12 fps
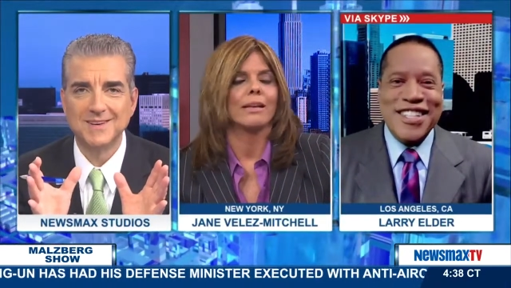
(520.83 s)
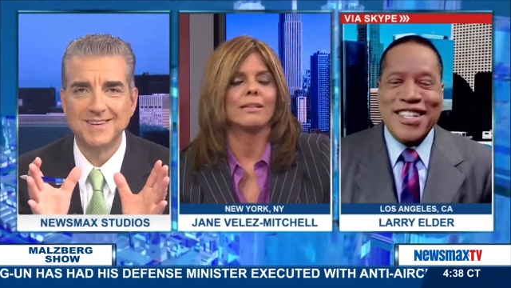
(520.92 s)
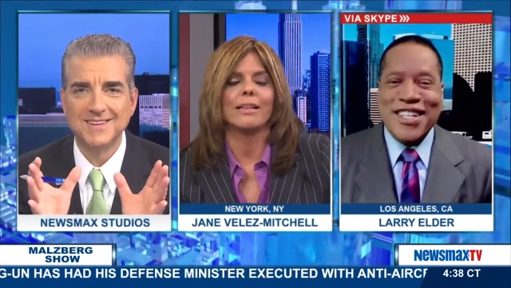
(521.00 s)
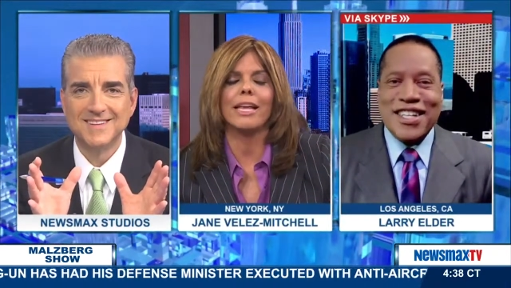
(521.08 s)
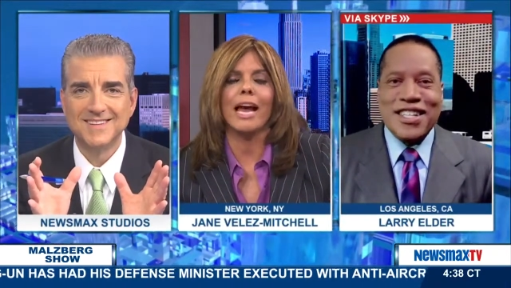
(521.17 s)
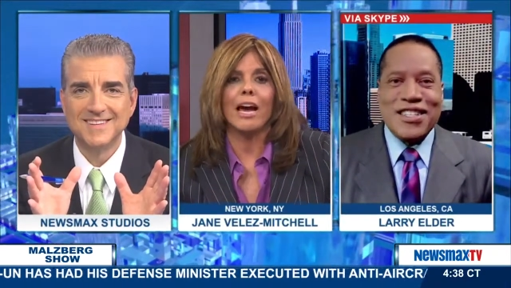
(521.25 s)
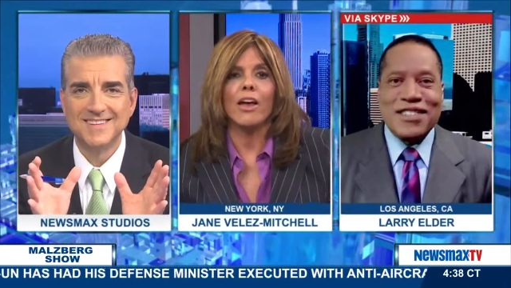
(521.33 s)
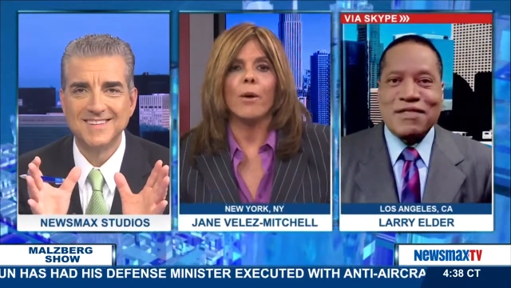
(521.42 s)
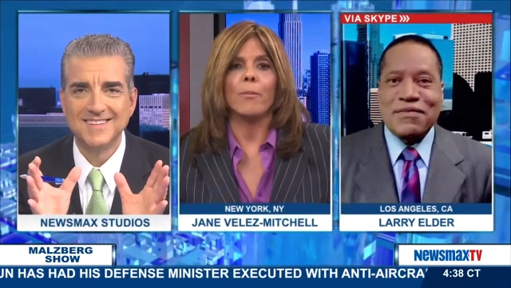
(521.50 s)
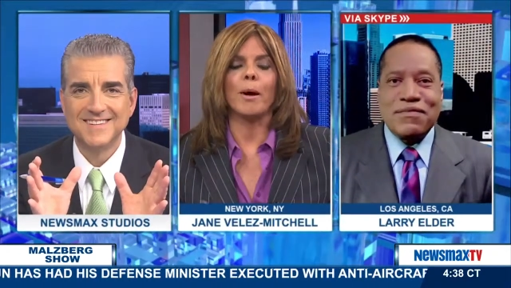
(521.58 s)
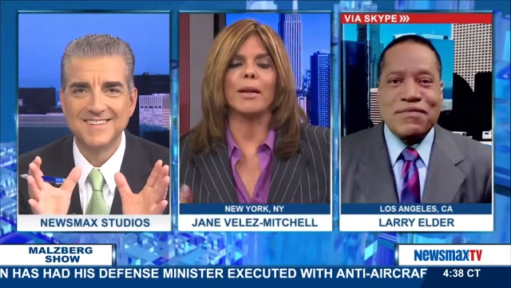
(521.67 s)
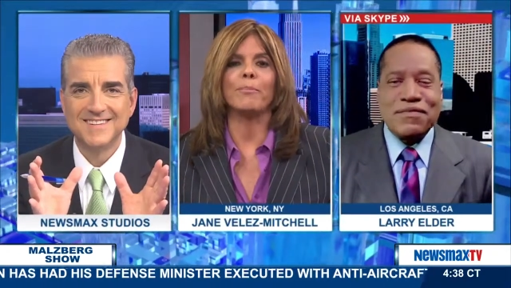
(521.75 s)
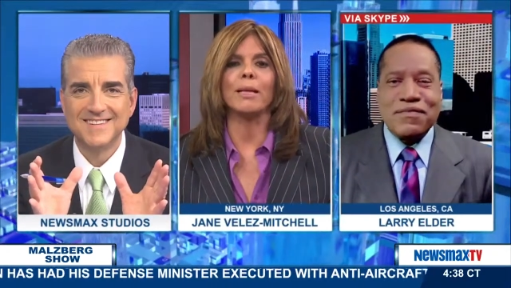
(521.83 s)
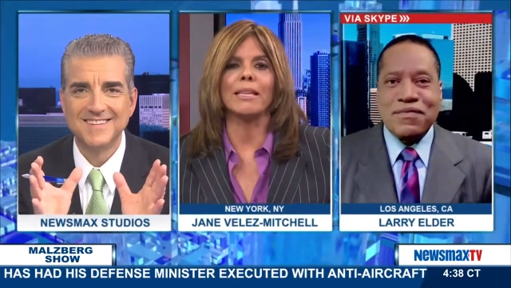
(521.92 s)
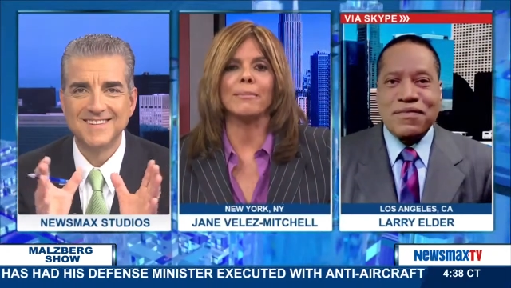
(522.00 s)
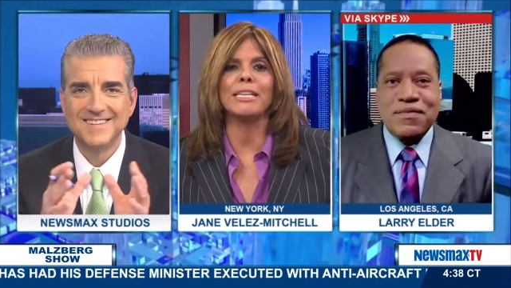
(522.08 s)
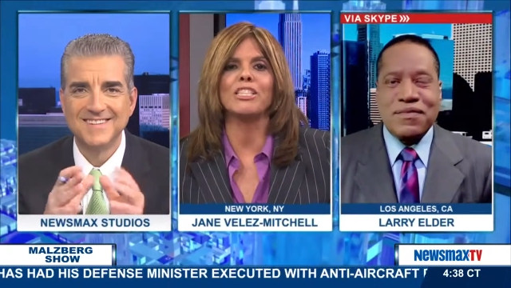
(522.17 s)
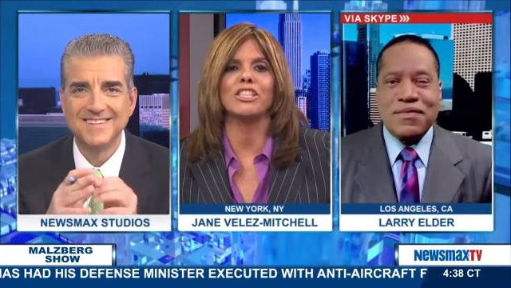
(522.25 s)
Speaker 1: Yeah, but but let
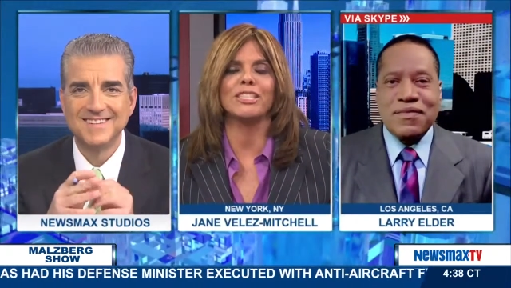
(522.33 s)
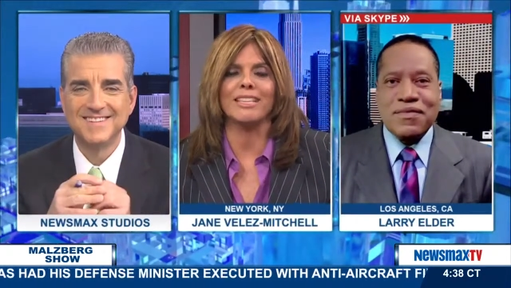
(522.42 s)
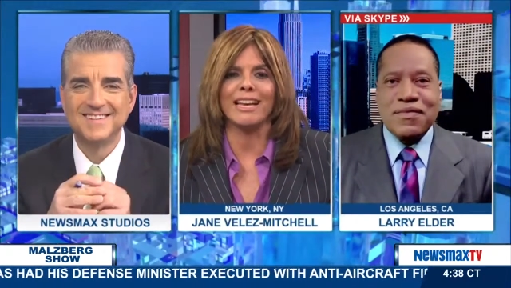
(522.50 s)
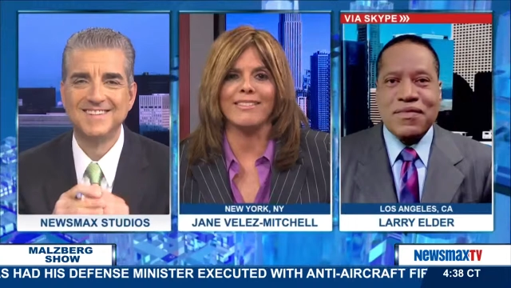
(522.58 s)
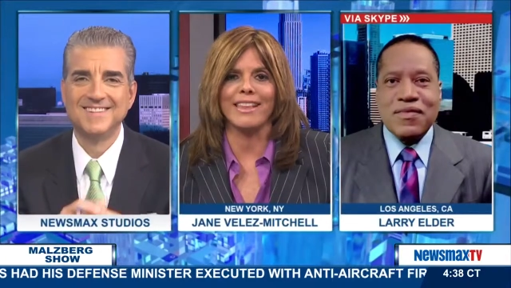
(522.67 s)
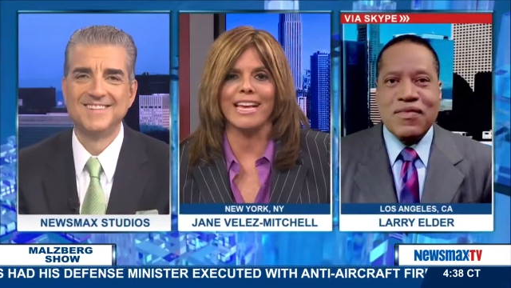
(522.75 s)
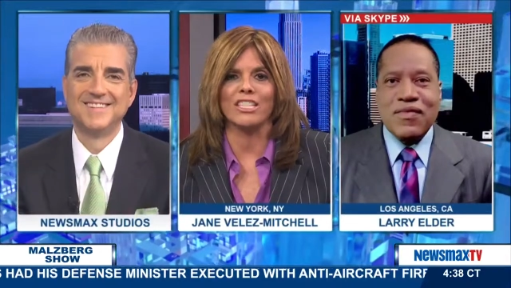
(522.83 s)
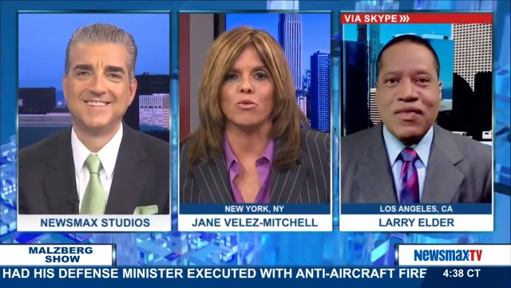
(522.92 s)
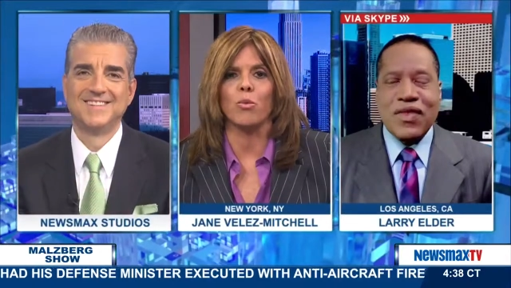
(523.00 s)
me just say this: